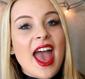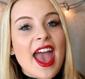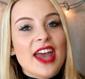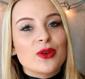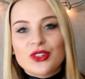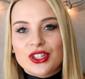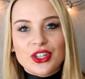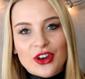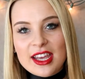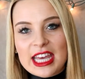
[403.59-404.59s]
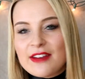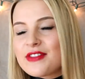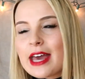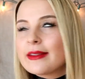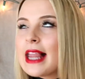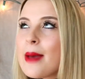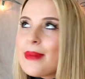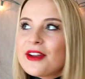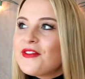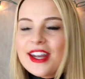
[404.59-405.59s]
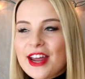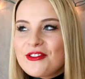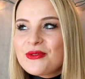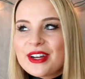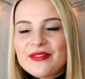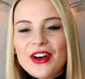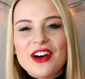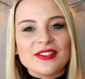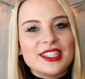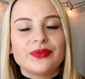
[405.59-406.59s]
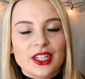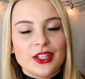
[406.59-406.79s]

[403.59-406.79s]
and it was just a great gift that benefited everyone involved.